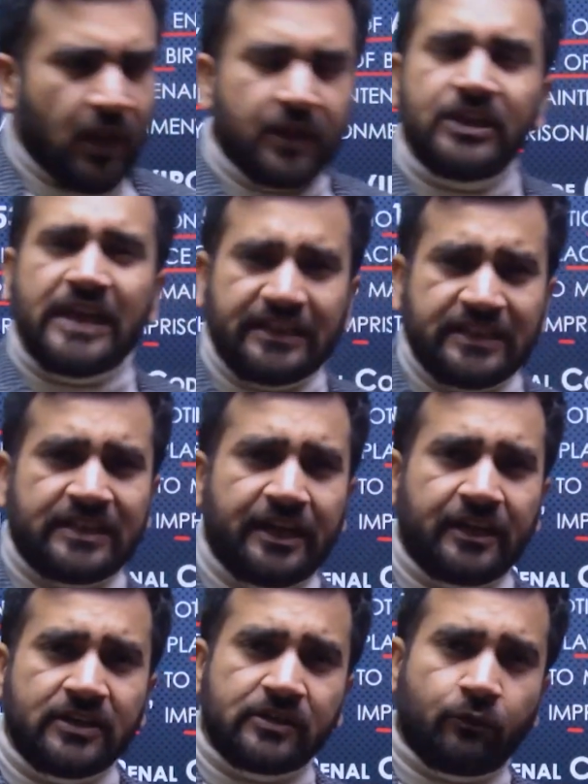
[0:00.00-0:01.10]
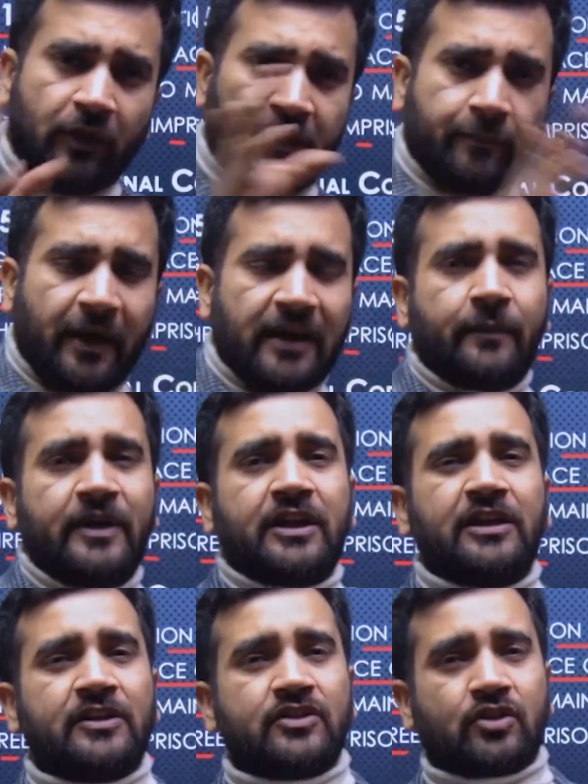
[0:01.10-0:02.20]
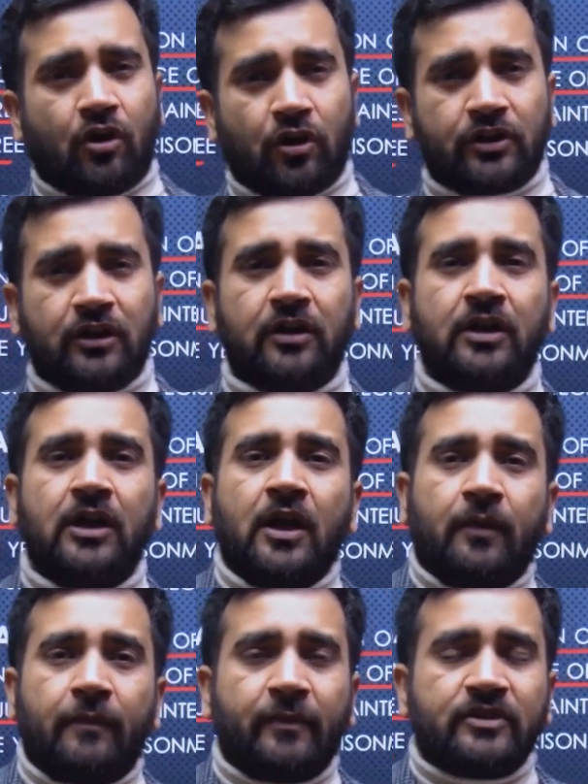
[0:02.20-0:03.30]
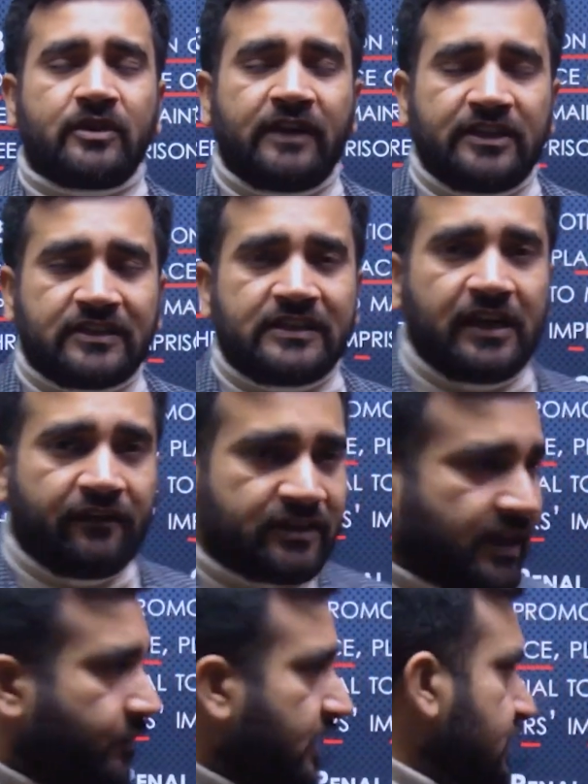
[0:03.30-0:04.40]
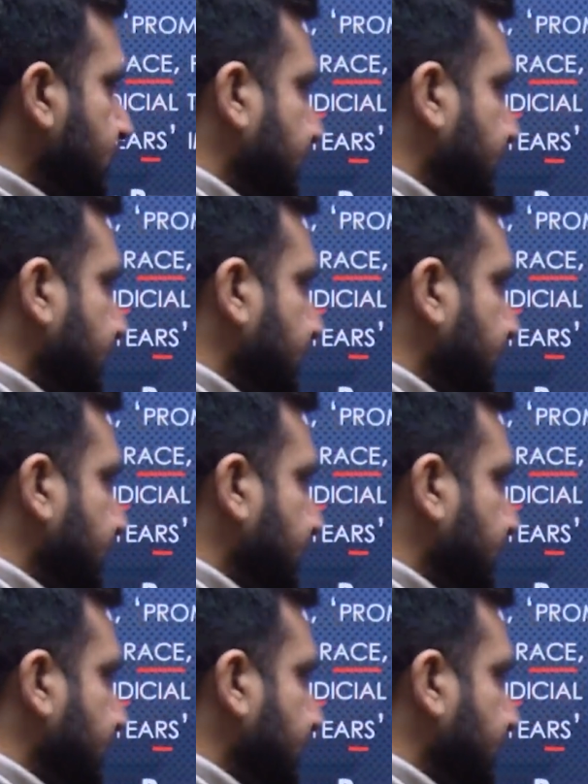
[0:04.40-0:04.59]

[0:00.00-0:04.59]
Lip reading: the legislators, whether parliamentarians or the members of legislative assemblies.